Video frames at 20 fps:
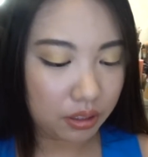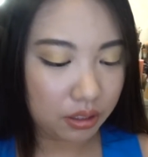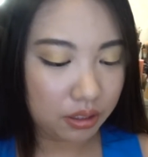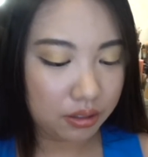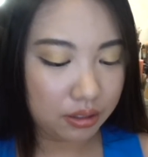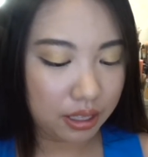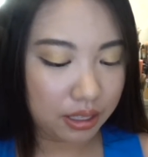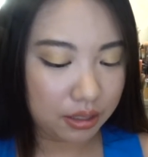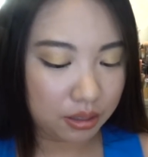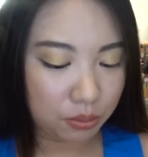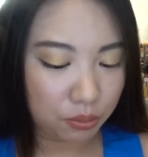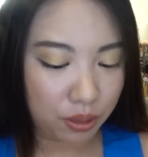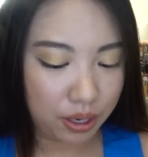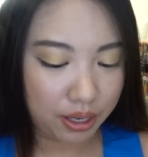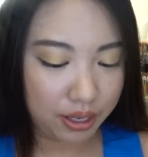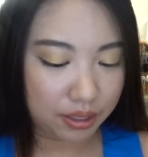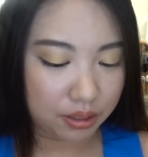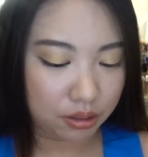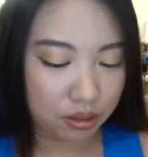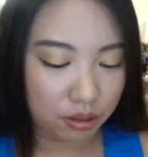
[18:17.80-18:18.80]
this
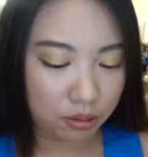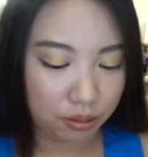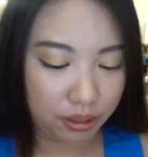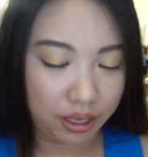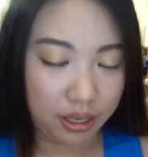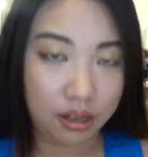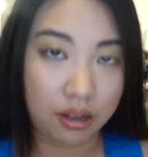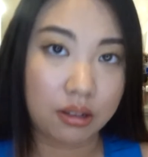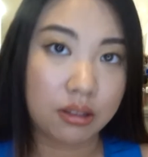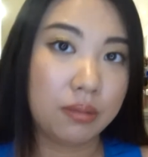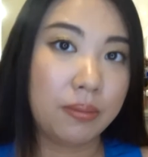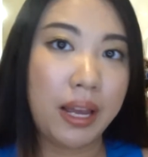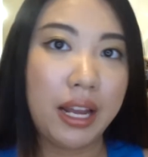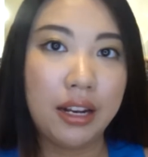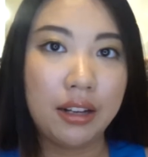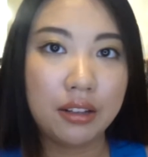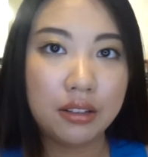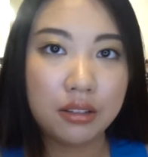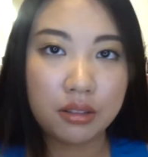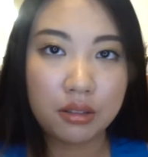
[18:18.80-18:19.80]
one is Kokie
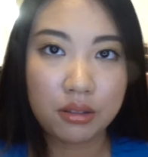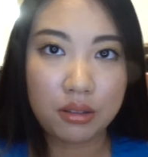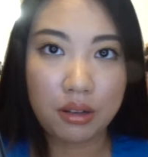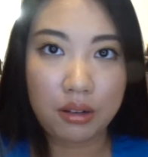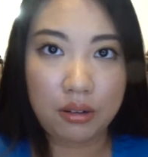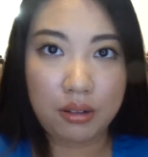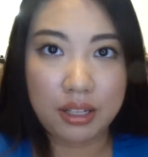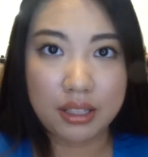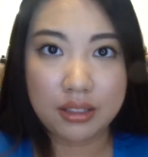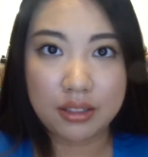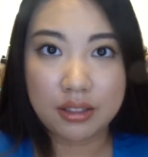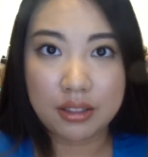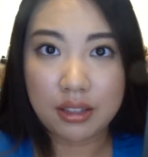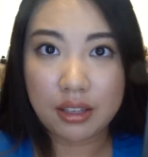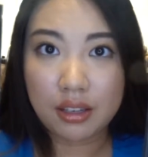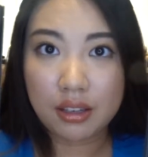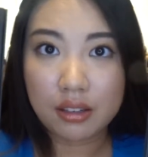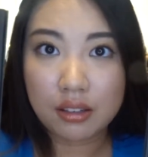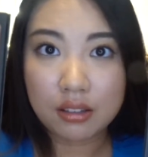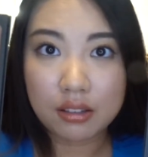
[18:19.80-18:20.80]
Cosmetics, so let's
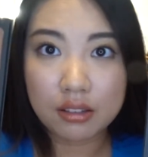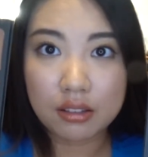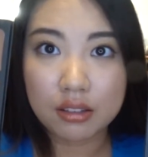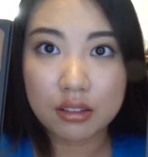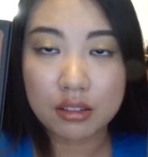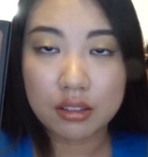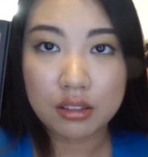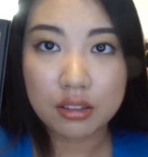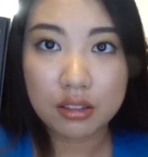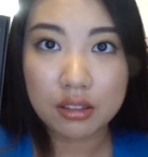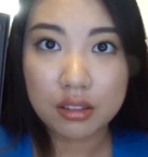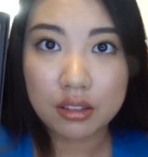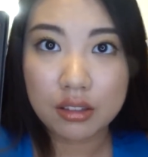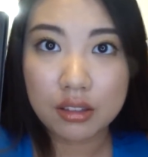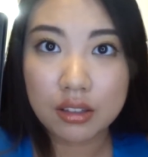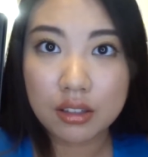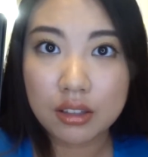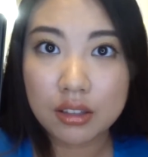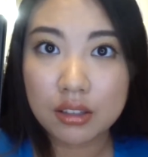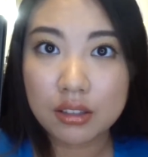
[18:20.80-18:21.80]
see.
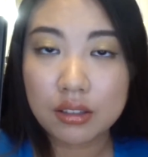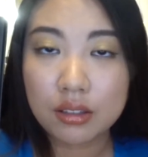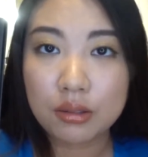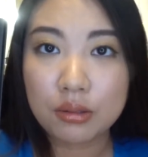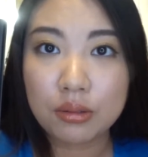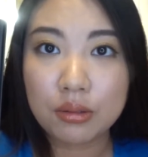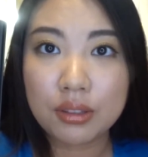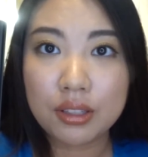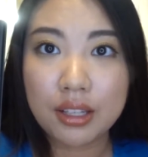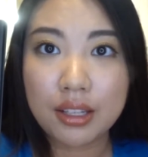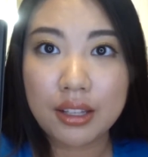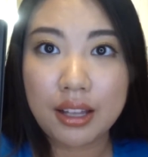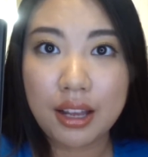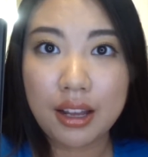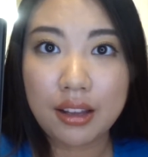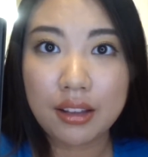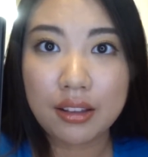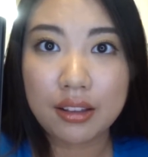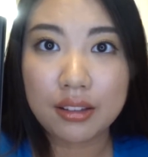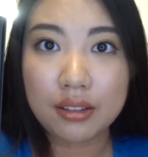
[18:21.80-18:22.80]
Did you see
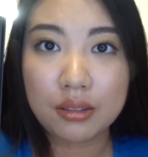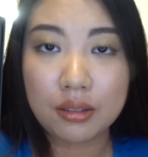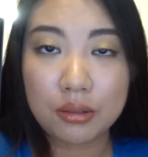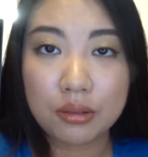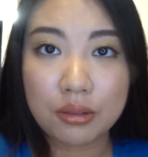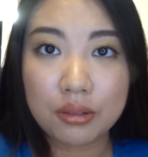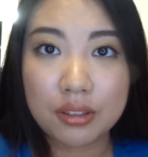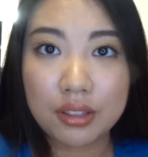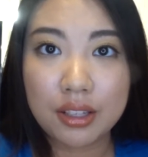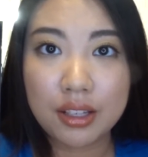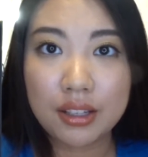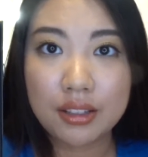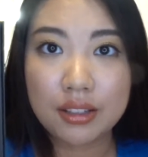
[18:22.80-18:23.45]
that? Don't you think